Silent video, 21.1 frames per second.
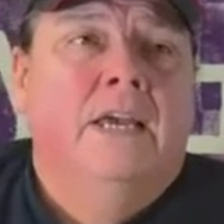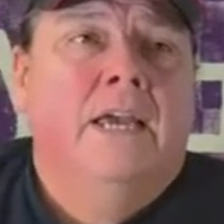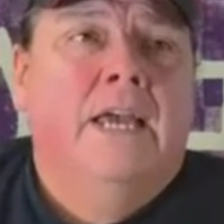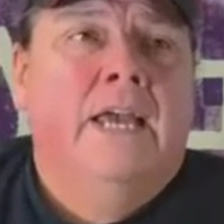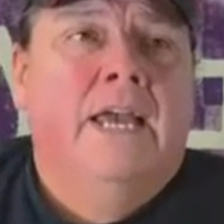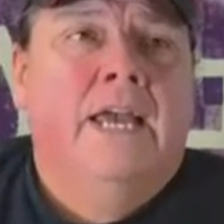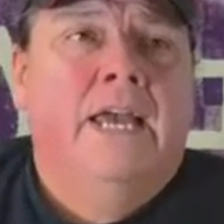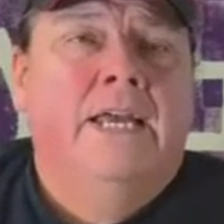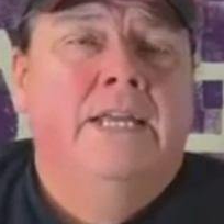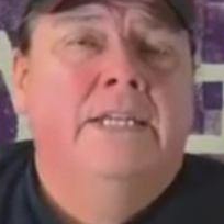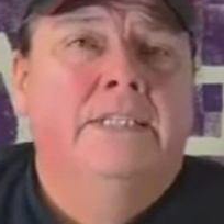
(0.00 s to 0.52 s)

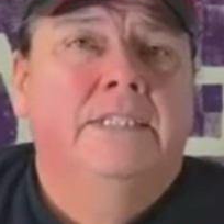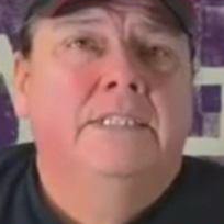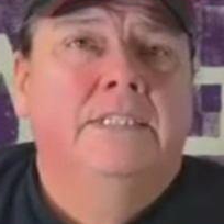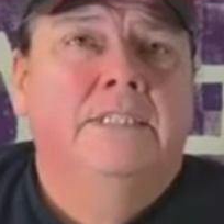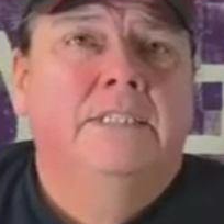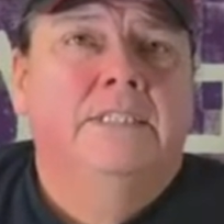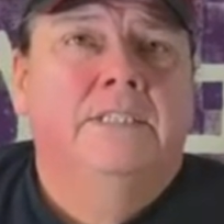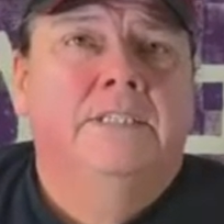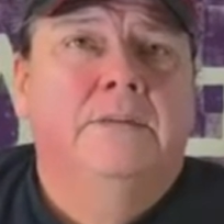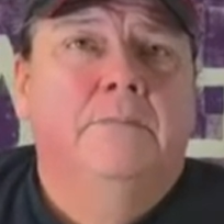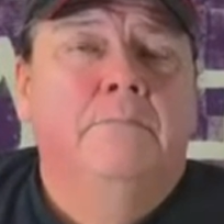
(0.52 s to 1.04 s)
and
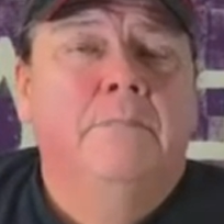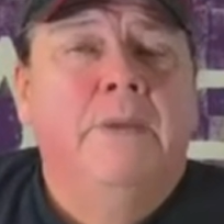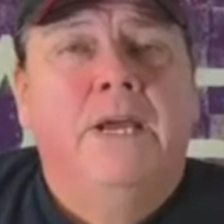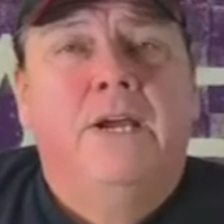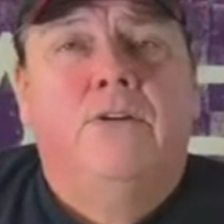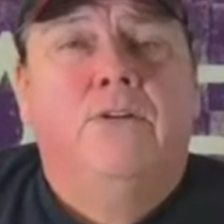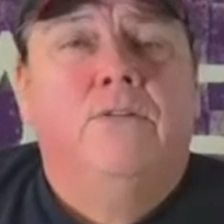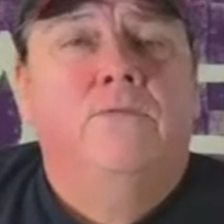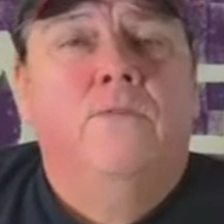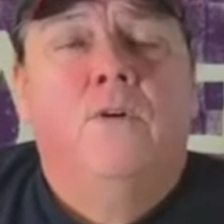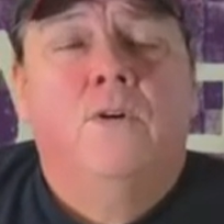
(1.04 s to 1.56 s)
the
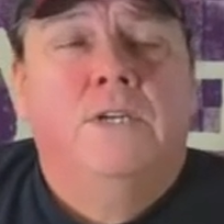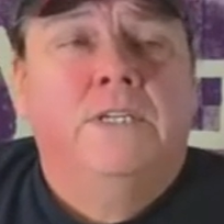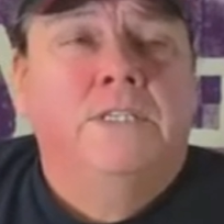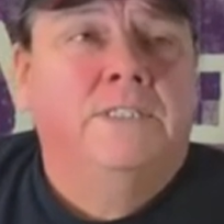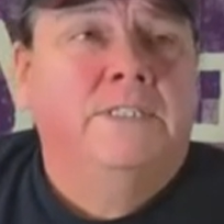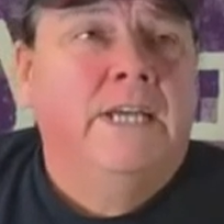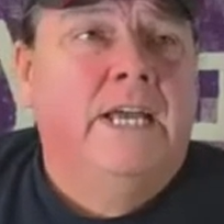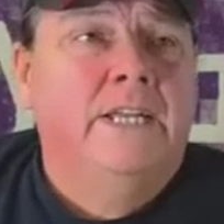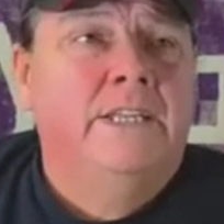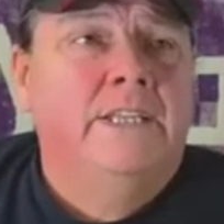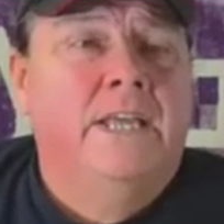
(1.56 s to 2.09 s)
mayor of Oka
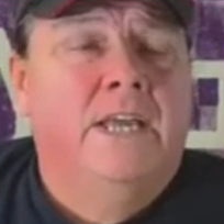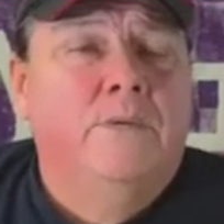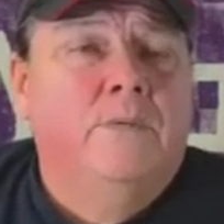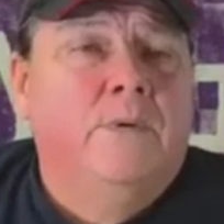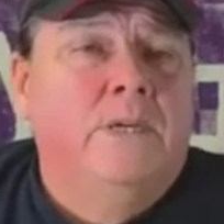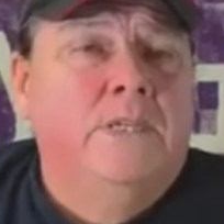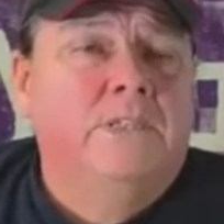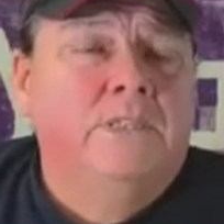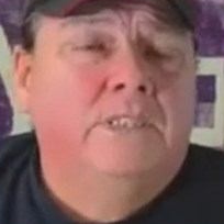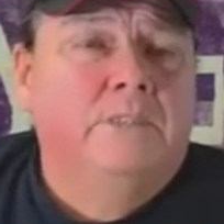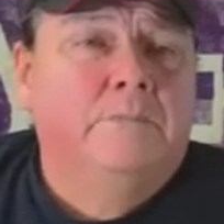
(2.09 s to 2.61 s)
decided they
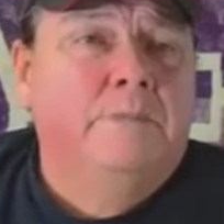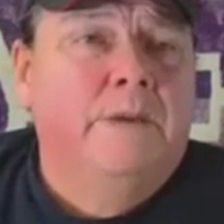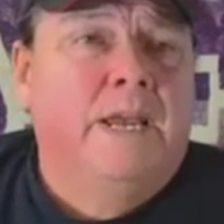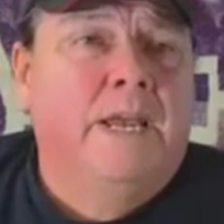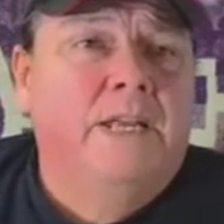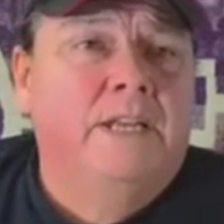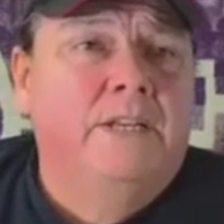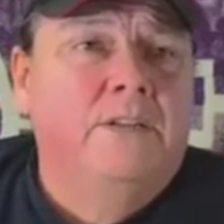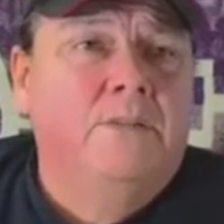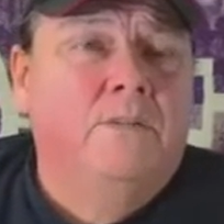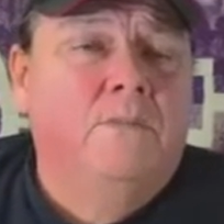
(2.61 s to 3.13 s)
wanted to
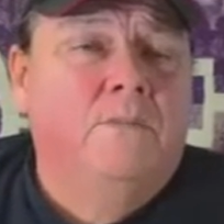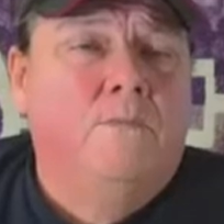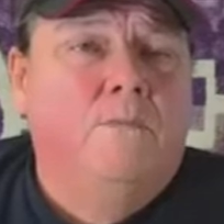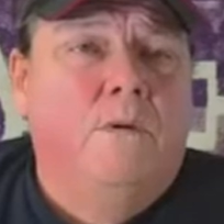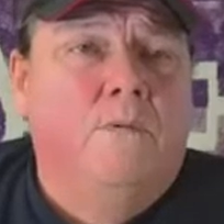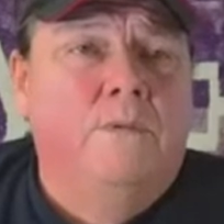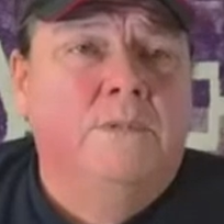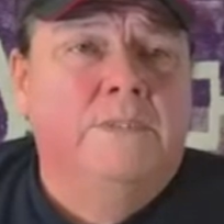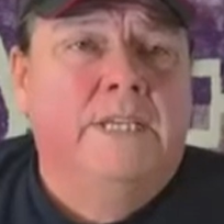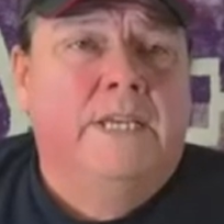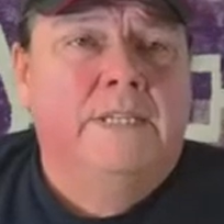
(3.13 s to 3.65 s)
expand
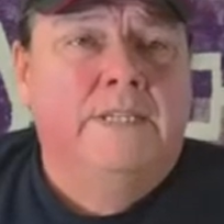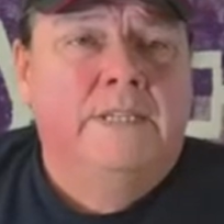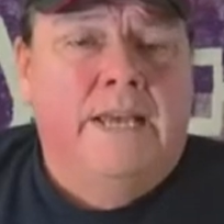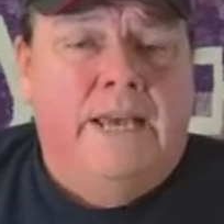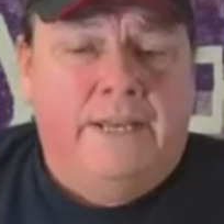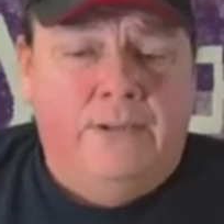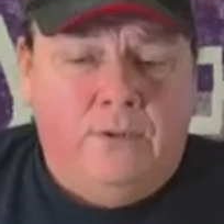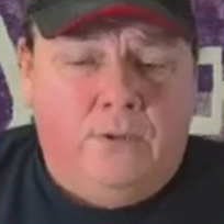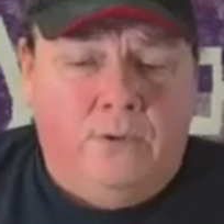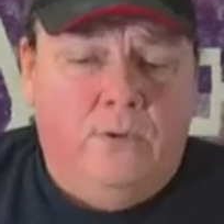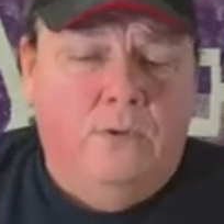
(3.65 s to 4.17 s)
what was a
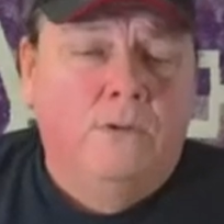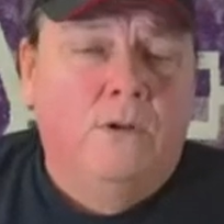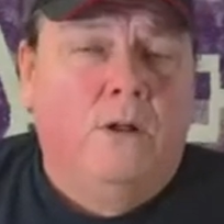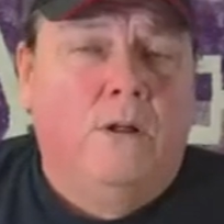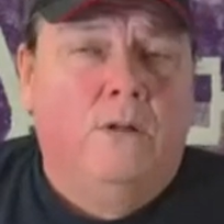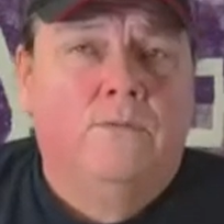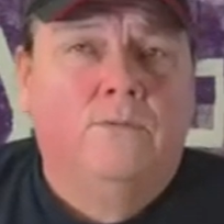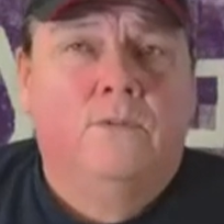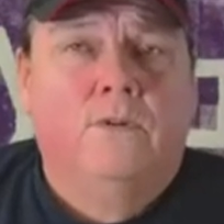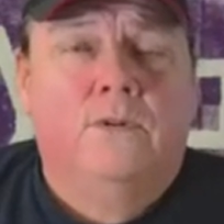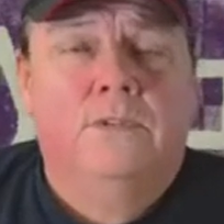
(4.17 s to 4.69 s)
nine-hole
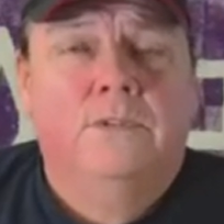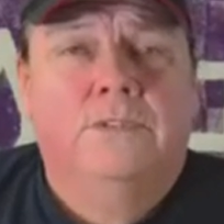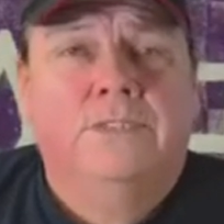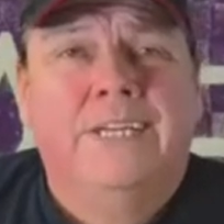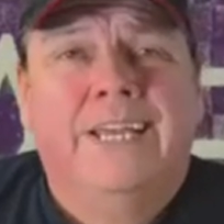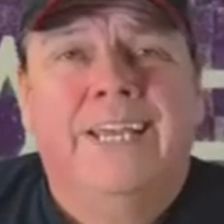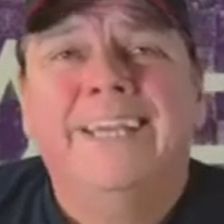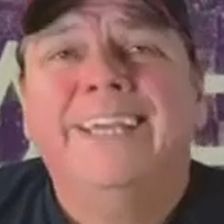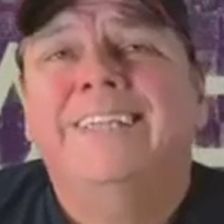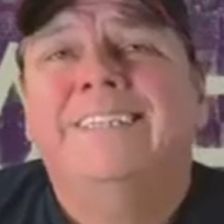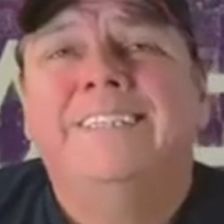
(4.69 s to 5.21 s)
golf course
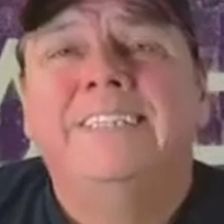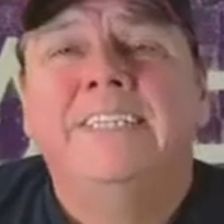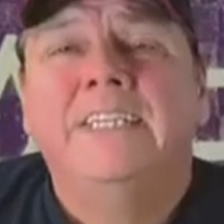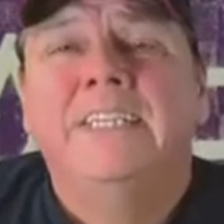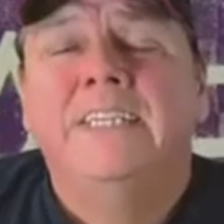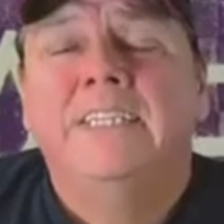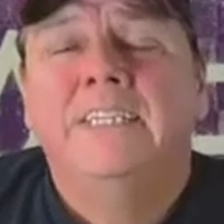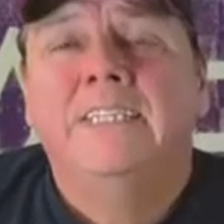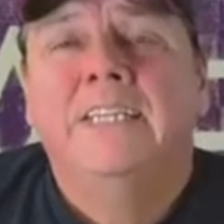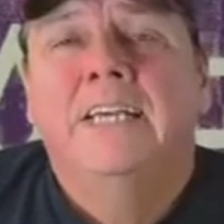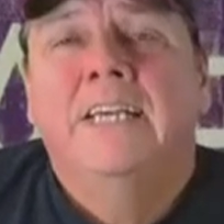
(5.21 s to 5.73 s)
to
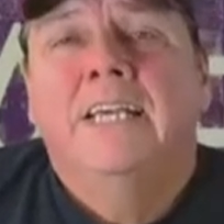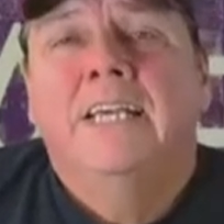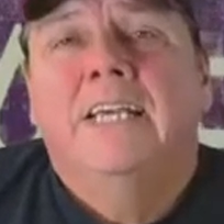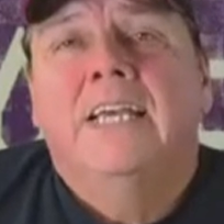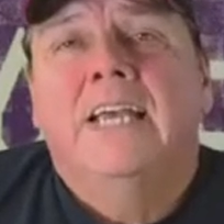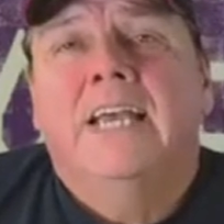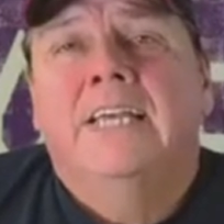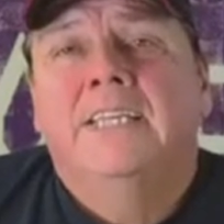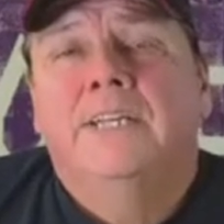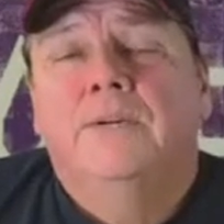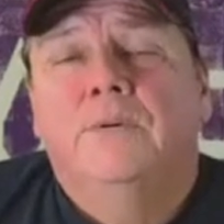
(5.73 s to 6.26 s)
18,
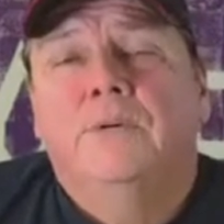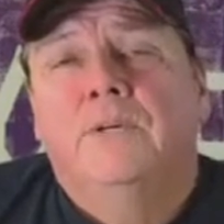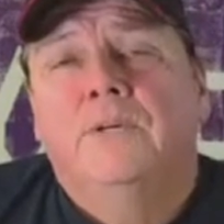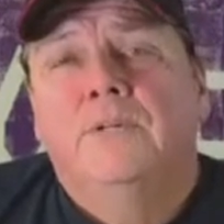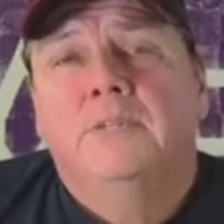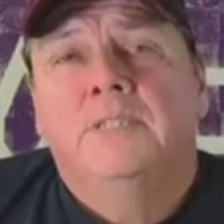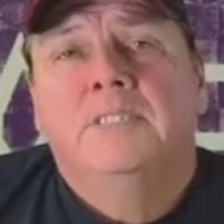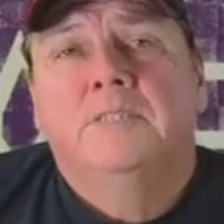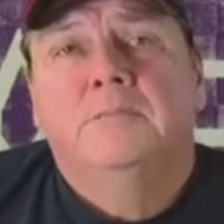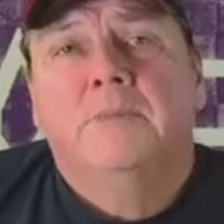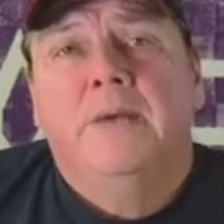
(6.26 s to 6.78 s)
and they were going
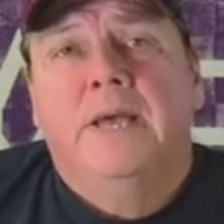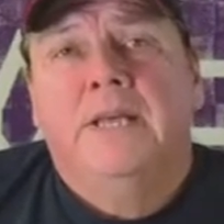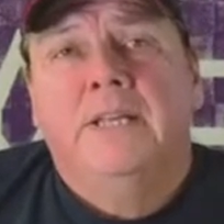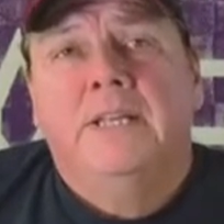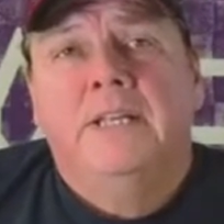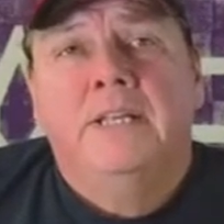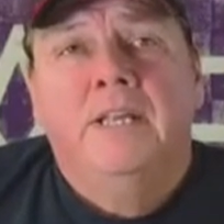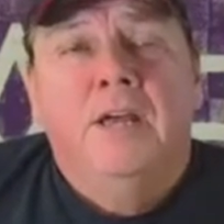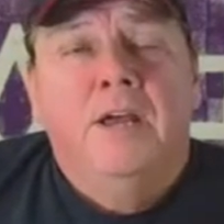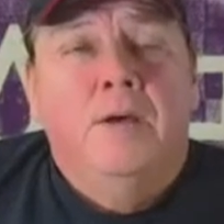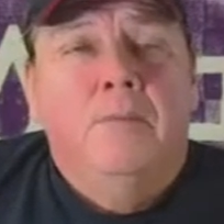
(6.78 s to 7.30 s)
to expand
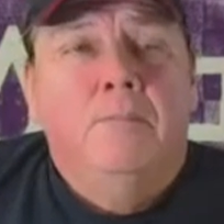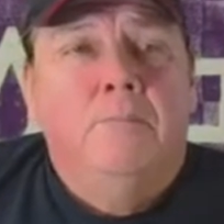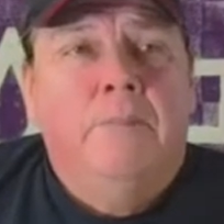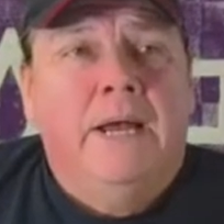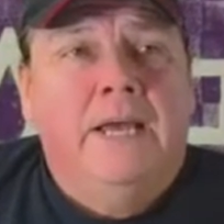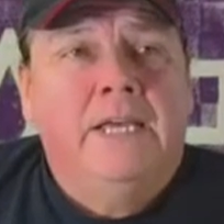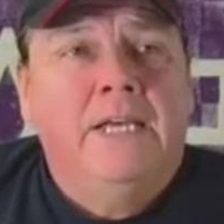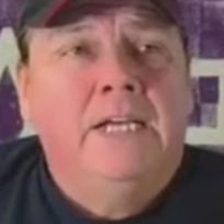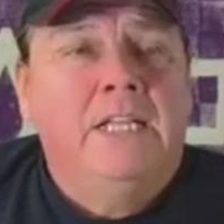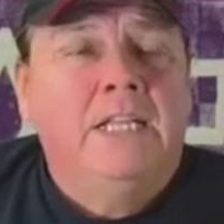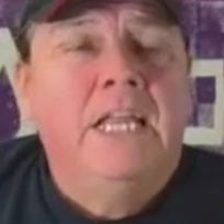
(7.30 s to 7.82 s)
it
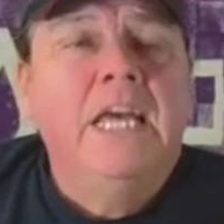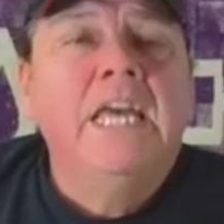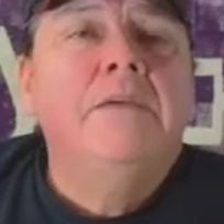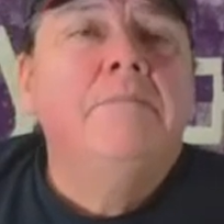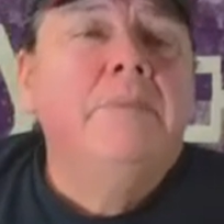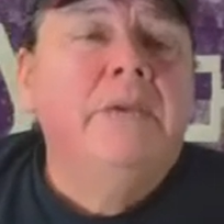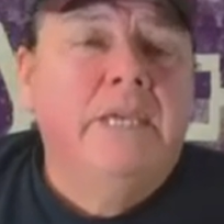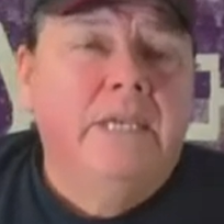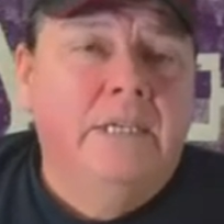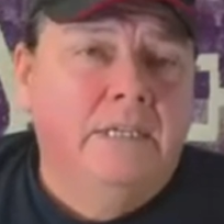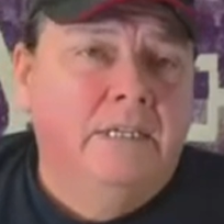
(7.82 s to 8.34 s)
by
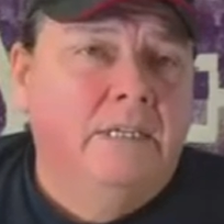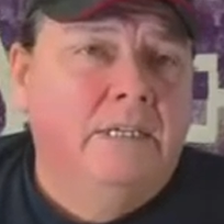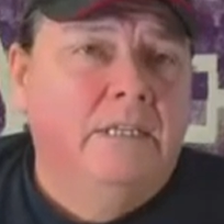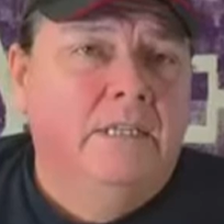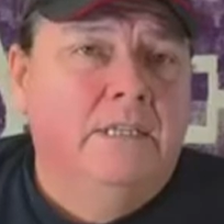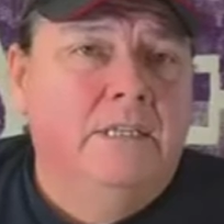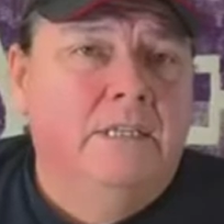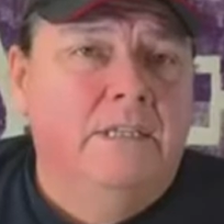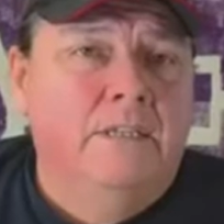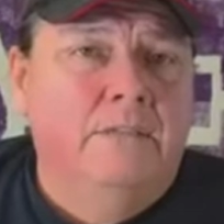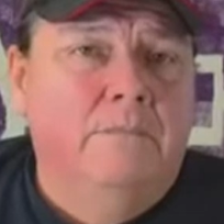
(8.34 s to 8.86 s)
claiming
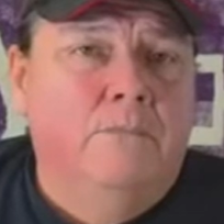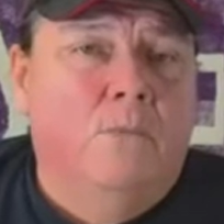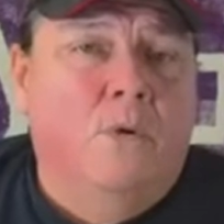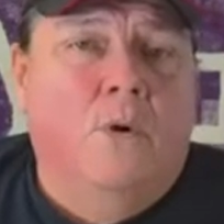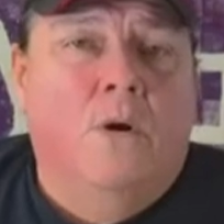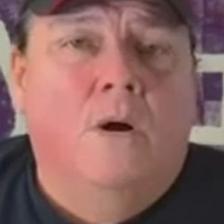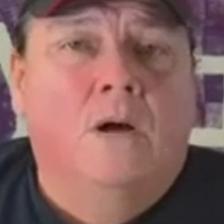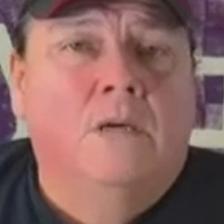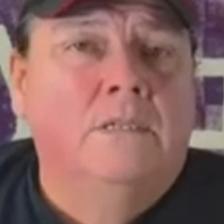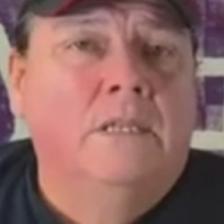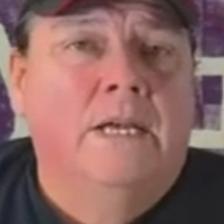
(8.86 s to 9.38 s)

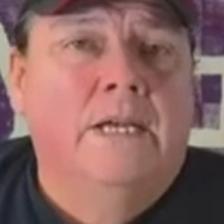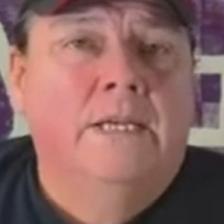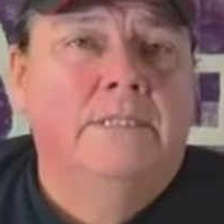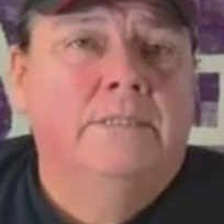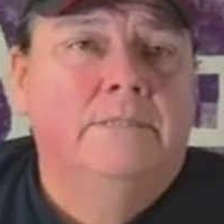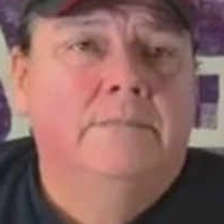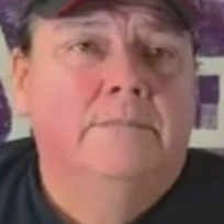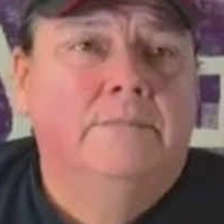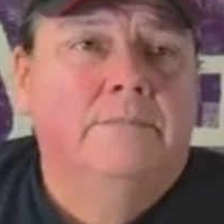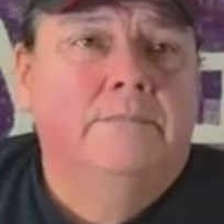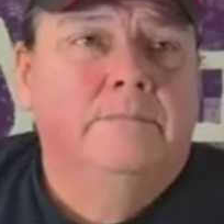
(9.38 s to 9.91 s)
Mohawk land,